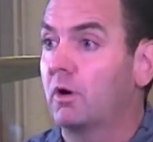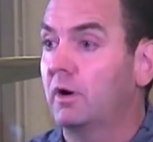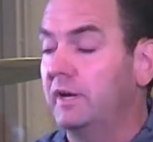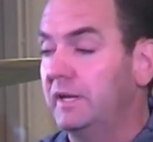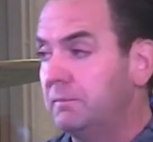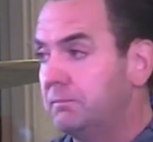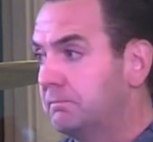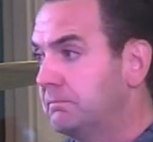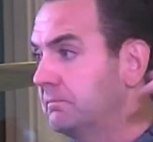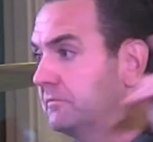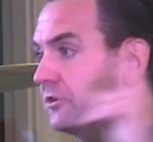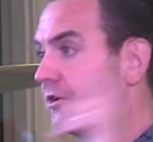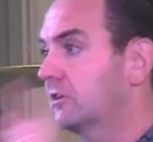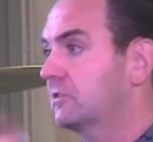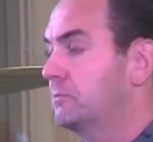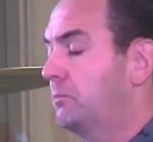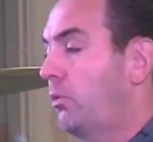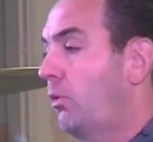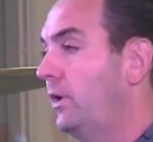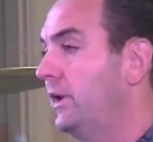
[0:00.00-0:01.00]
And he
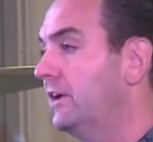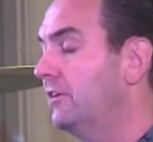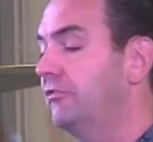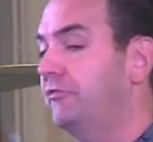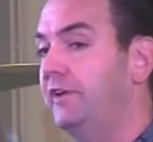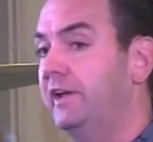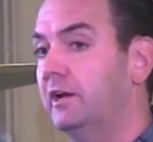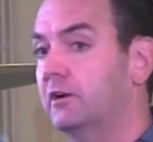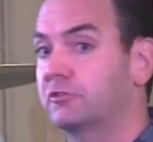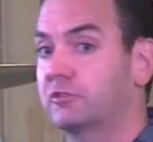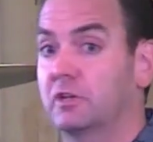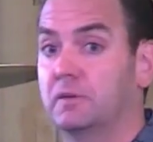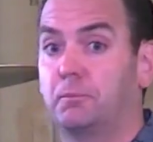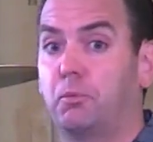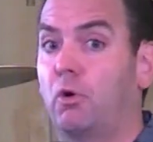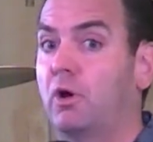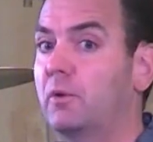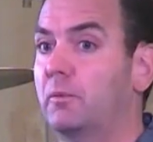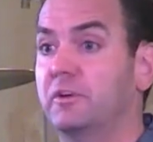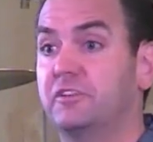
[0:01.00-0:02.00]
starts pointing a finger to the
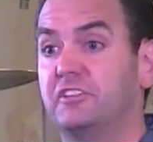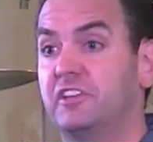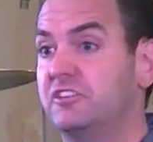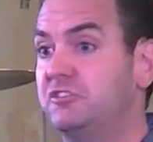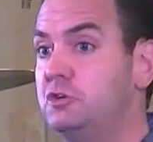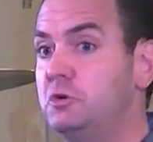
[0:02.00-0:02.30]
point where he says,